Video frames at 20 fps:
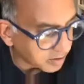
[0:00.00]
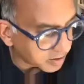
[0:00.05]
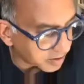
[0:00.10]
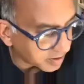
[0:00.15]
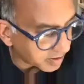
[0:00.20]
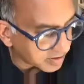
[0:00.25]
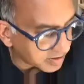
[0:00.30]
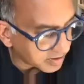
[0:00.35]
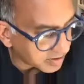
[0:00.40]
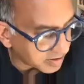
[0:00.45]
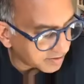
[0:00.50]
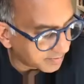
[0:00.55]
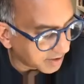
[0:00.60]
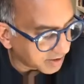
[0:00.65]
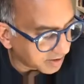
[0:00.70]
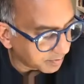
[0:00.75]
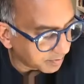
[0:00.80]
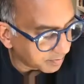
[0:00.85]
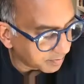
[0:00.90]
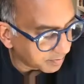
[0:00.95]

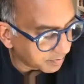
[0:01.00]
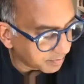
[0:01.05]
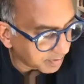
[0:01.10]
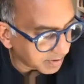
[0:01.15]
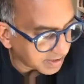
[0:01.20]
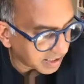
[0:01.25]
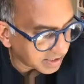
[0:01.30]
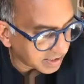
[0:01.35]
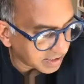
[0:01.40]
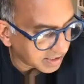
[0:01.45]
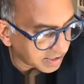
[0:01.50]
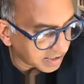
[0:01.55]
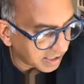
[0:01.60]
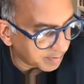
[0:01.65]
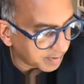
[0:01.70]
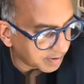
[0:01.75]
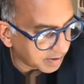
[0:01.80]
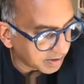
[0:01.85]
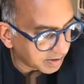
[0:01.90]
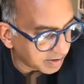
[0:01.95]
transformation in public sector
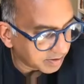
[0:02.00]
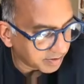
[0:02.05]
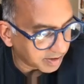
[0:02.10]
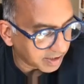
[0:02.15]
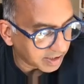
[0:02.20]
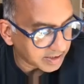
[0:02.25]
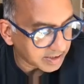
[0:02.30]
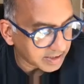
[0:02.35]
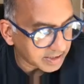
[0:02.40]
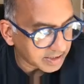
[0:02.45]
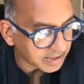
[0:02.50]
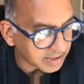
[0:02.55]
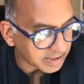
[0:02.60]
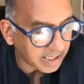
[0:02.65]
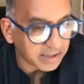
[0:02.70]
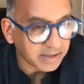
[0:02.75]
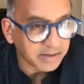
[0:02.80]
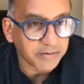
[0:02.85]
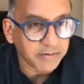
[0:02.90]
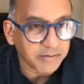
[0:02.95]
happened in
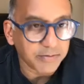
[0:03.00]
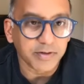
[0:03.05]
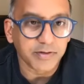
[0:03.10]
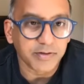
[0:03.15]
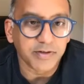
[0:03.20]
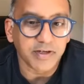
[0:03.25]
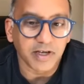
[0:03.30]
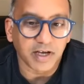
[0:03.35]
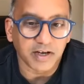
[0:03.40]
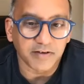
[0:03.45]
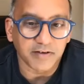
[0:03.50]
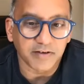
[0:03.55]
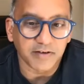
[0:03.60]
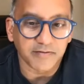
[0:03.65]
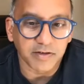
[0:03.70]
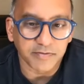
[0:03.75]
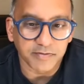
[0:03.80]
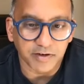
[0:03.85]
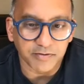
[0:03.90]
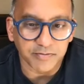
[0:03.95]
2010 with the
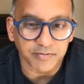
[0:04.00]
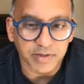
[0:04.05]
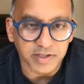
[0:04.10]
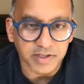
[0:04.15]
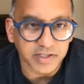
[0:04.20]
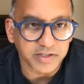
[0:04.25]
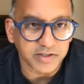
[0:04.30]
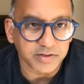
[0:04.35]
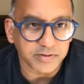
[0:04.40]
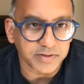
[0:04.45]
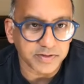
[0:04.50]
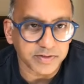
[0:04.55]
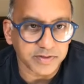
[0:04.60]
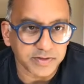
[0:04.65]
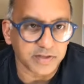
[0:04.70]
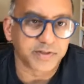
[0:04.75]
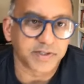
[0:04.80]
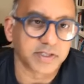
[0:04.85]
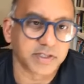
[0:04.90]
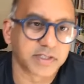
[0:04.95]
advent of government digital
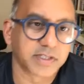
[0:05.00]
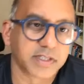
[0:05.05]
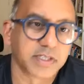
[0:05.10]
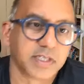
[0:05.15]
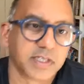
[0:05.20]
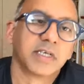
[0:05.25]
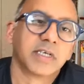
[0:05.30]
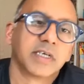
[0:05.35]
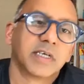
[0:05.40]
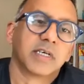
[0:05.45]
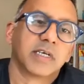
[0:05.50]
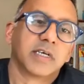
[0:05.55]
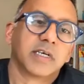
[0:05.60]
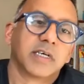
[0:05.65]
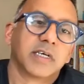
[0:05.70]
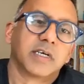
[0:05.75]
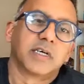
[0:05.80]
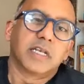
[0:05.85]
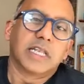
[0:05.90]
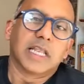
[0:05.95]
services,
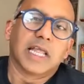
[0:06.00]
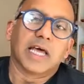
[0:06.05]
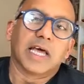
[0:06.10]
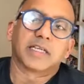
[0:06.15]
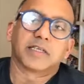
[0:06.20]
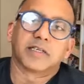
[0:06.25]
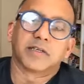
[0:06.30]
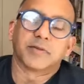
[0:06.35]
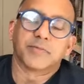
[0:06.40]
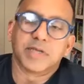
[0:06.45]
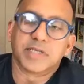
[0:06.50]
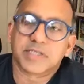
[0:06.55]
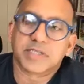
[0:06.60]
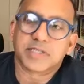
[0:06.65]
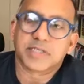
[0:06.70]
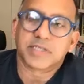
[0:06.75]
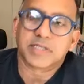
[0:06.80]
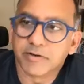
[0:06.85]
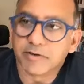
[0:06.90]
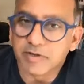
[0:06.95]
led at the
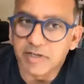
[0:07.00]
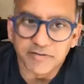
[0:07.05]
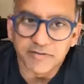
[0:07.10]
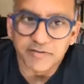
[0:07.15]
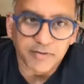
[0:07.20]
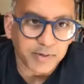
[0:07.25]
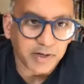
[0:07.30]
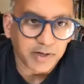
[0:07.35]
ministerial level